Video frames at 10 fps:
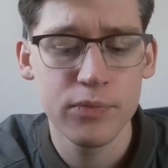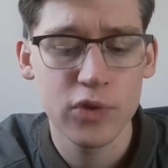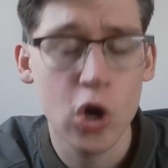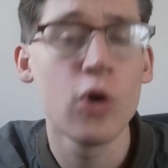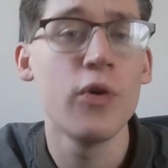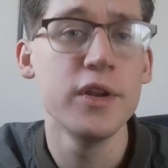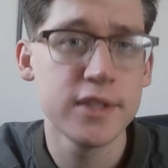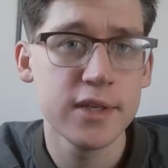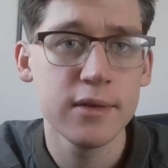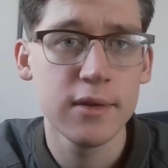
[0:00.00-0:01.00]

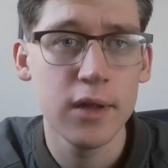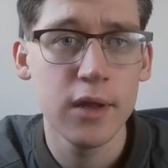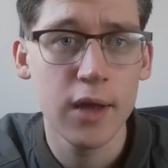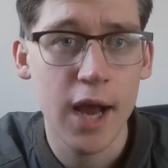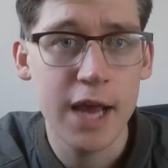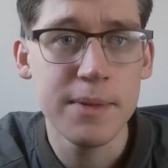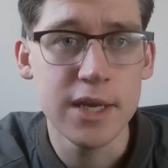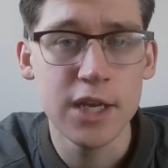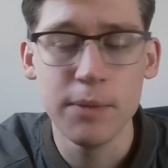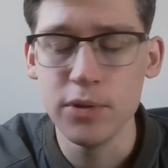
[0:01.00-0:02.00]
current
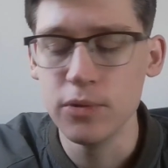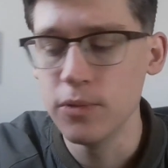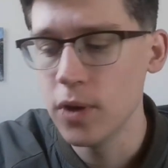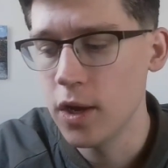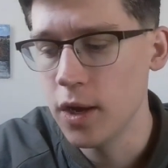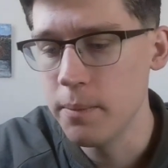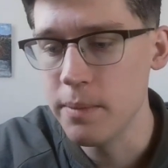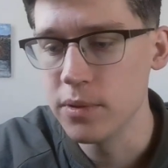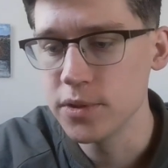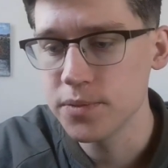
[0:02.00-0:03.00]
IBEW
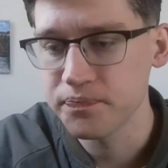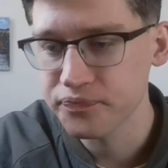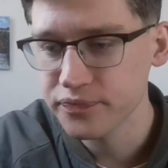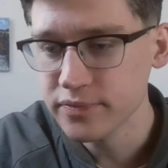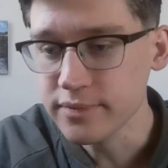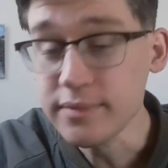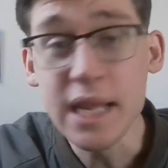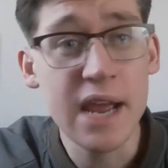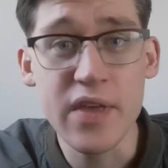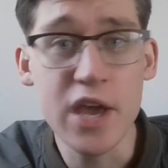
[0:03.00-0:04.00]
members.
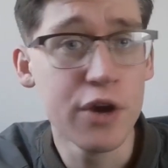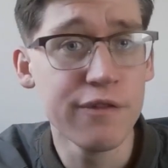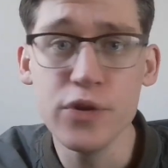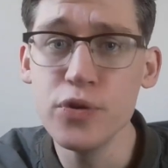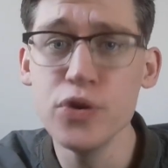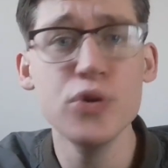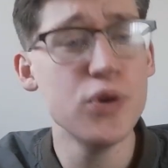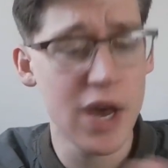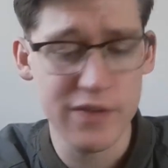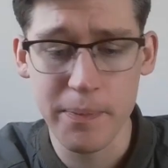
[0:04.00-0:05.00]
And they interview you,
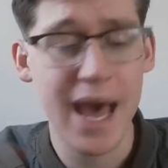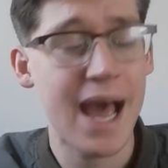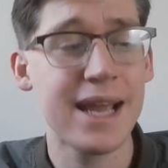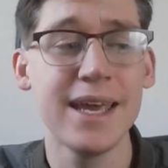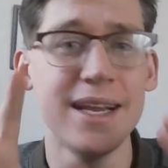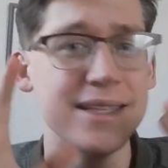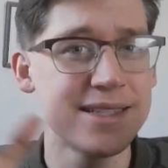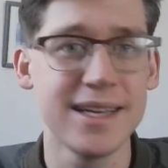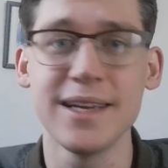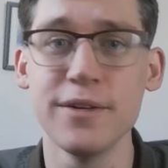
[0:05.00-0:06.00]
you have a packet, it's
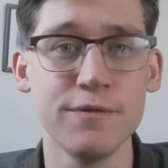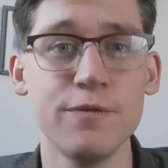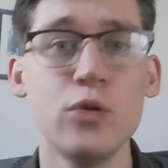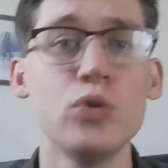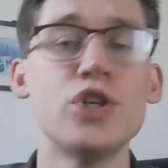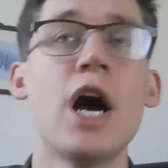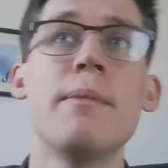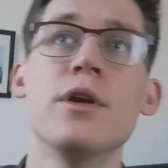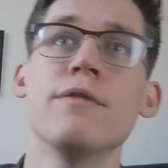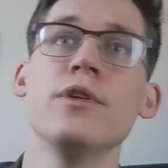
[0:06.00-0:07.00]
like a full job
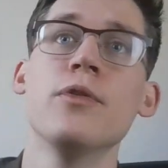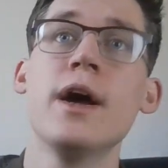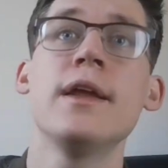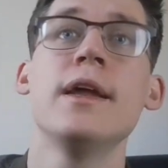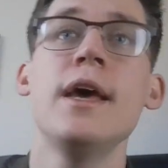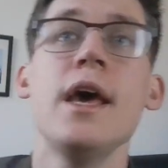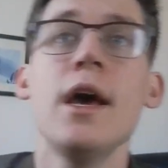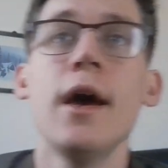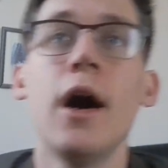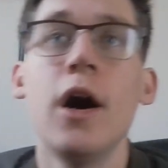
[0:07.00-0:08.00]
interview, right?
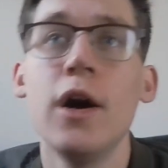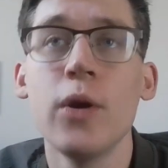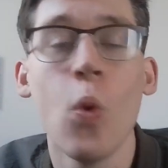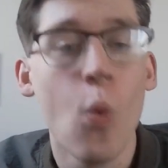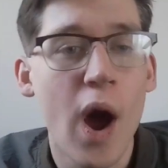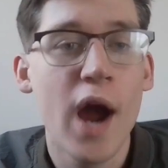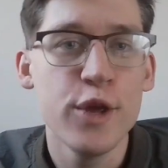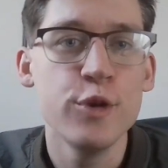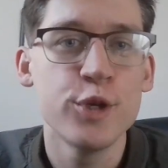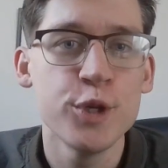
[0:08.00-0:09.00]
On why
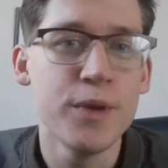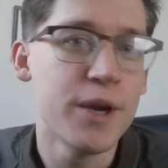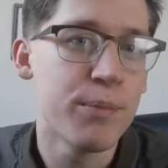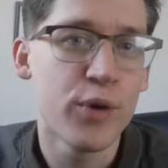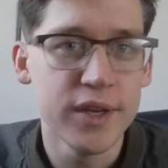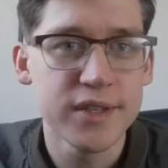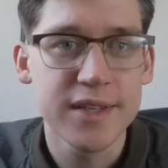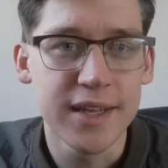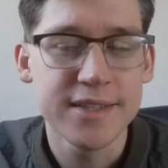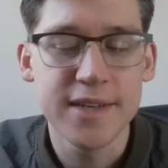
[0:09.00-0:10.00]
you should be an apprentice,
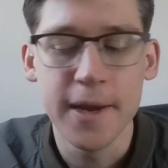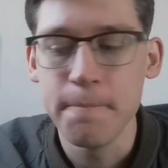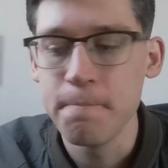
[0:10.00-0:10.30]
let's say.